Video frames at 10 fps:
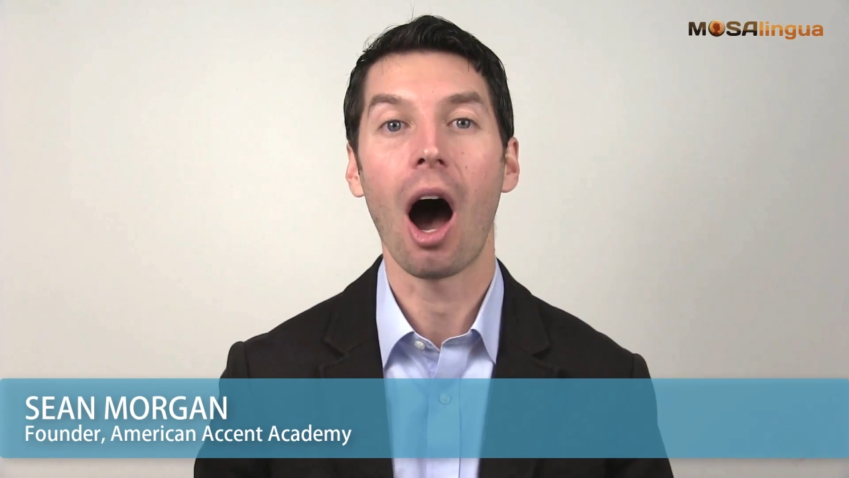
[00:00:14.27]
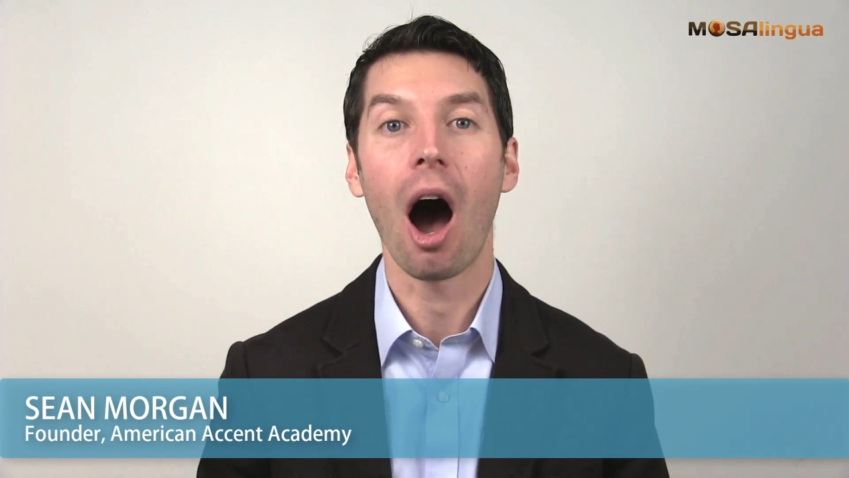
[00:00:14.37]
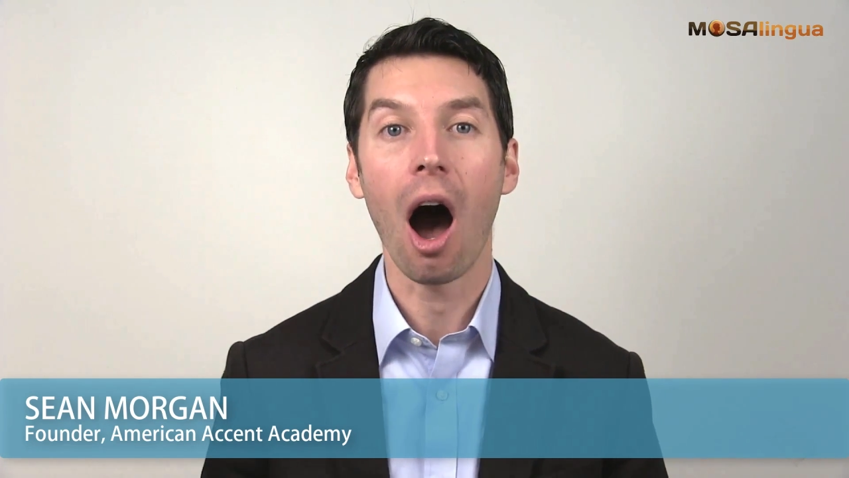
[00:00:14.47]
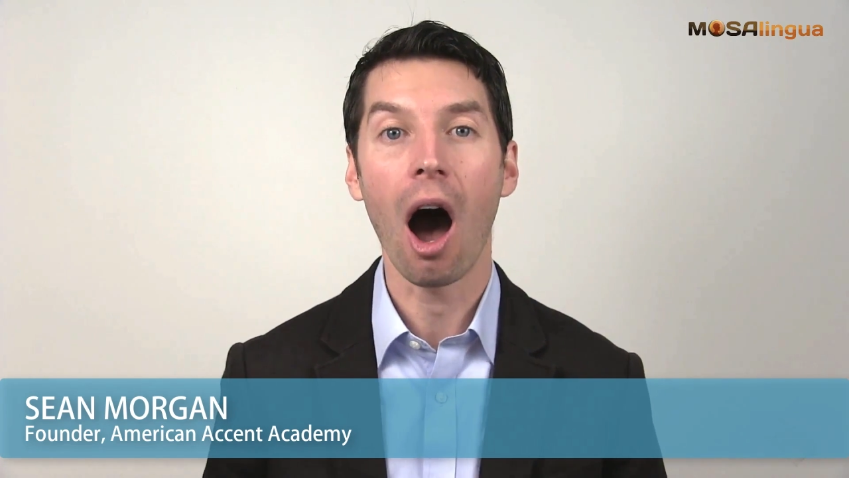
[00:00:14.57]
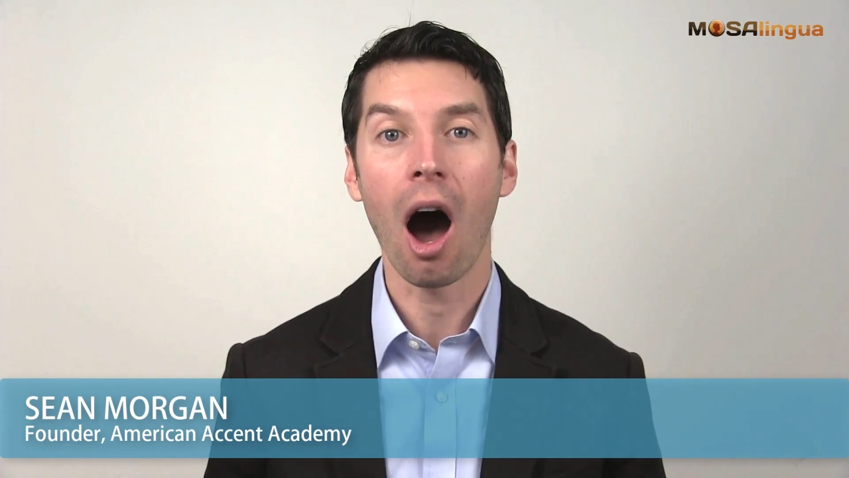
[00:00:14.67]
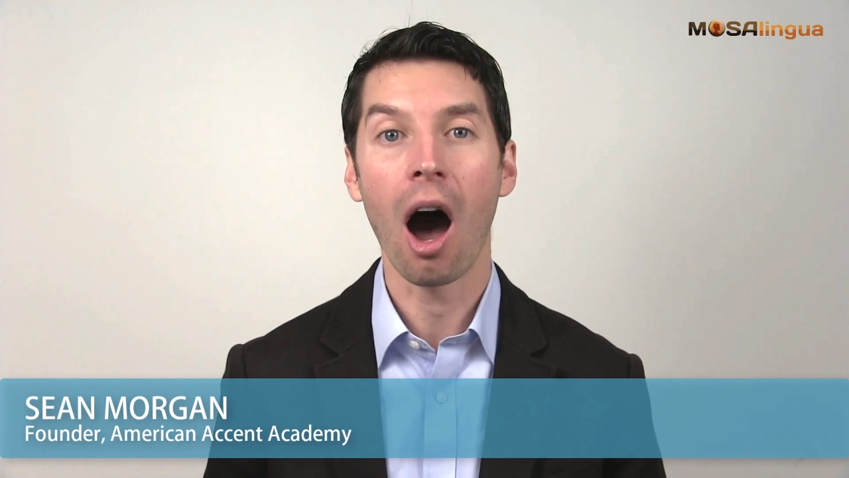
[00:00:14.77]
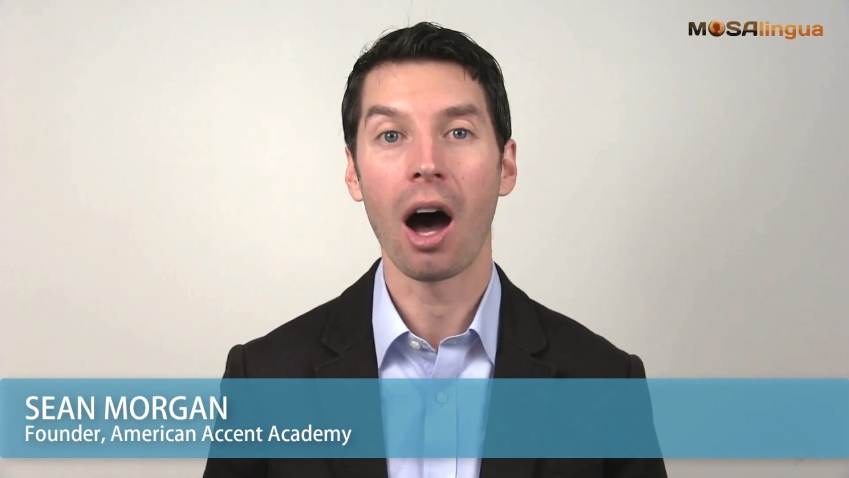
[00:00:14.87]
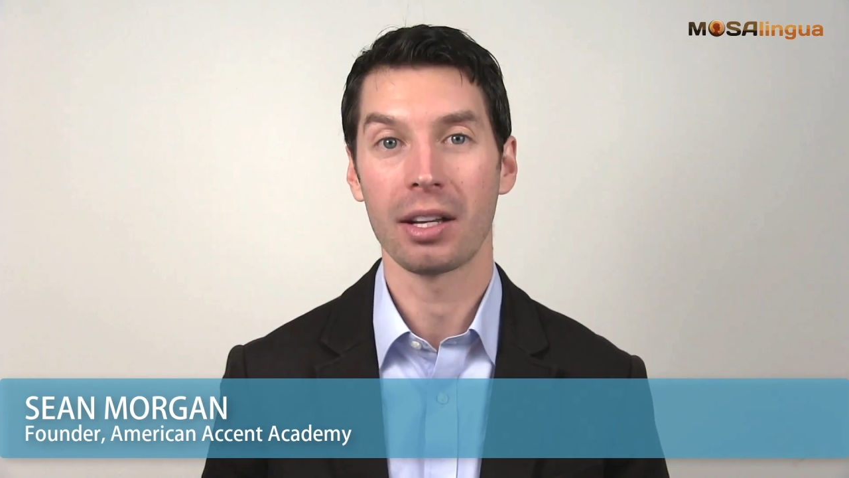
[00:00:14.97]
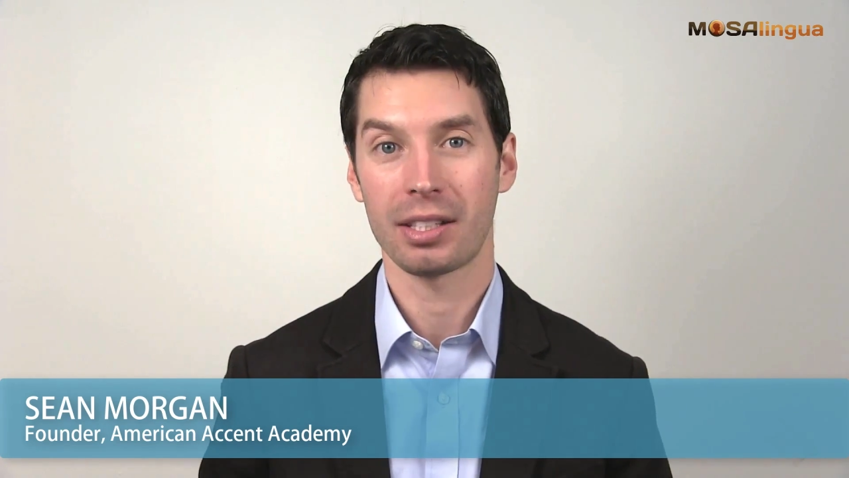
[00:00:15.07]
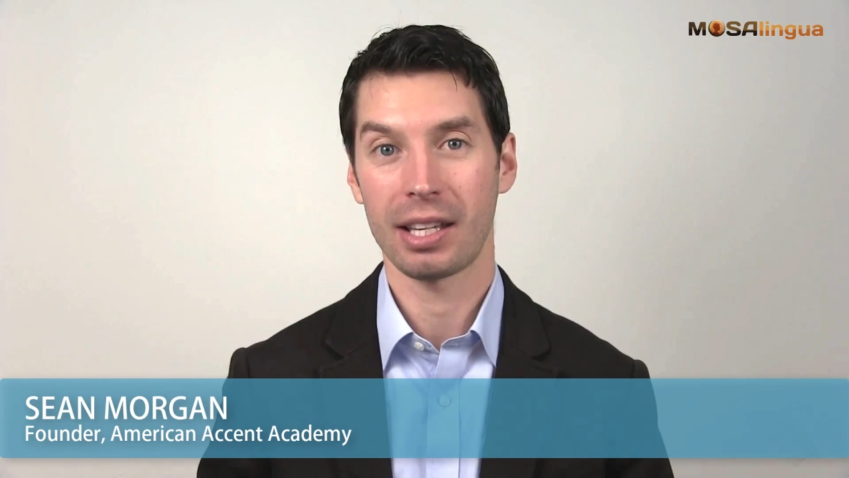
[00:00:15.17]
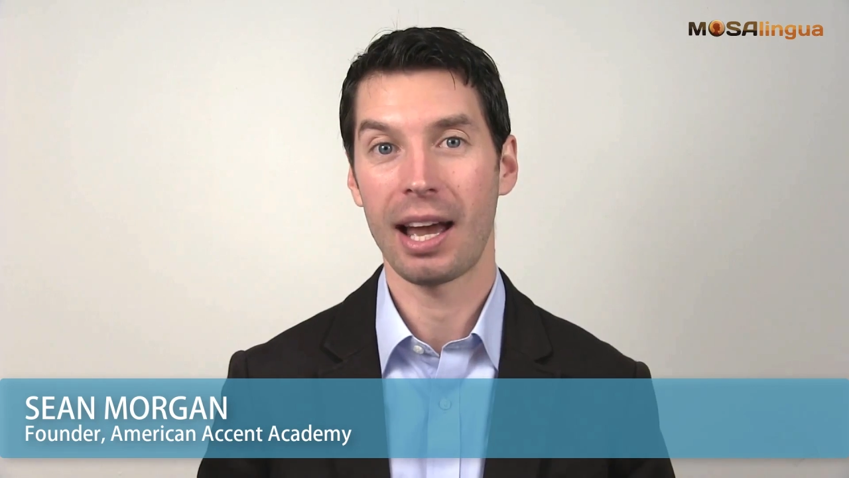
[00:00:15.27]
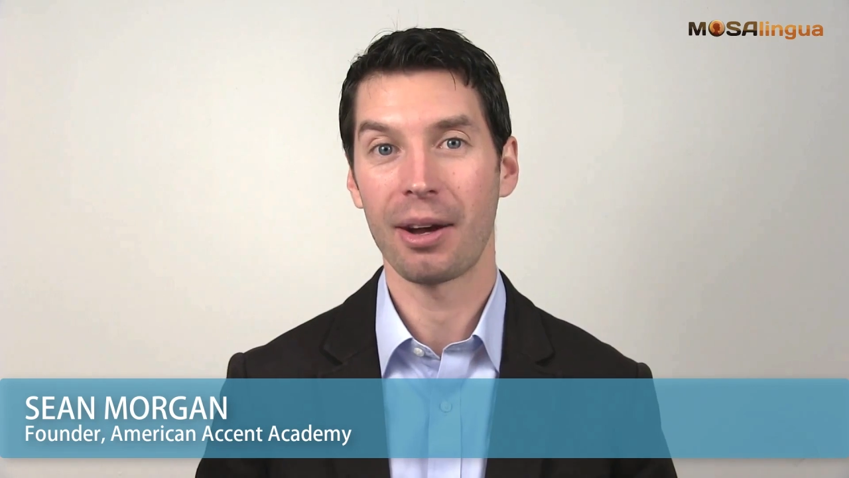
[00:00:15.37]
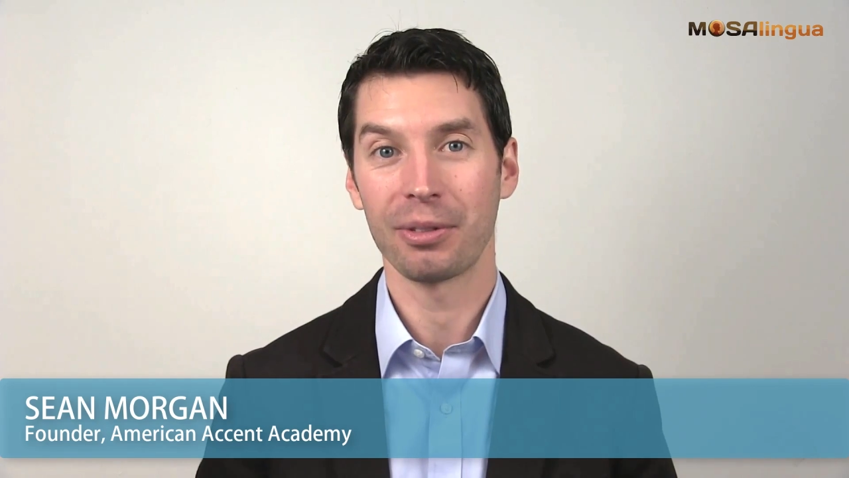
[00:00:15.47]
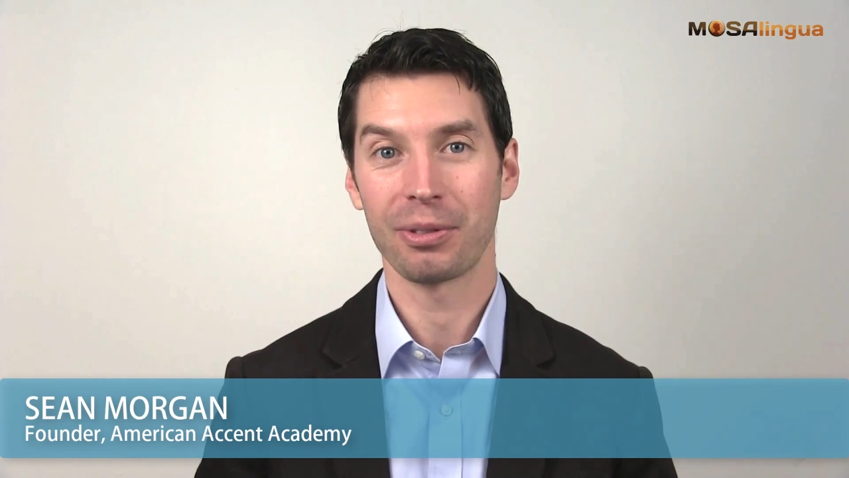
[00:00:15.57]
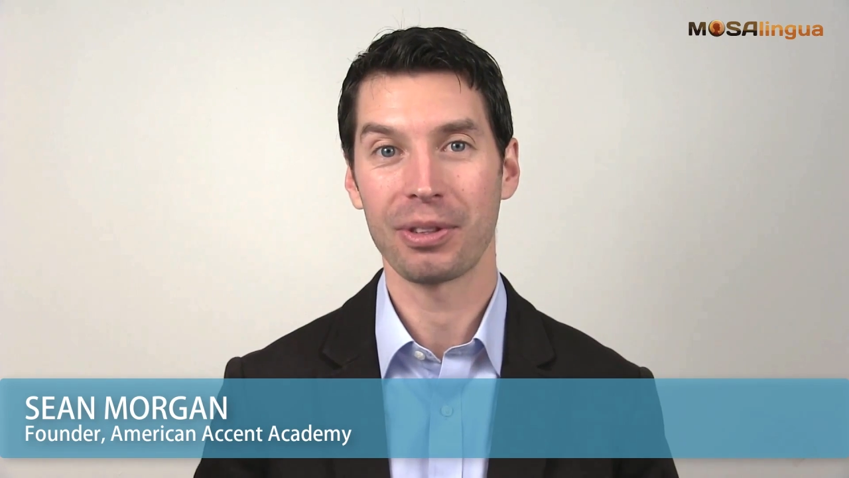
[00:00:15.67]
ah sound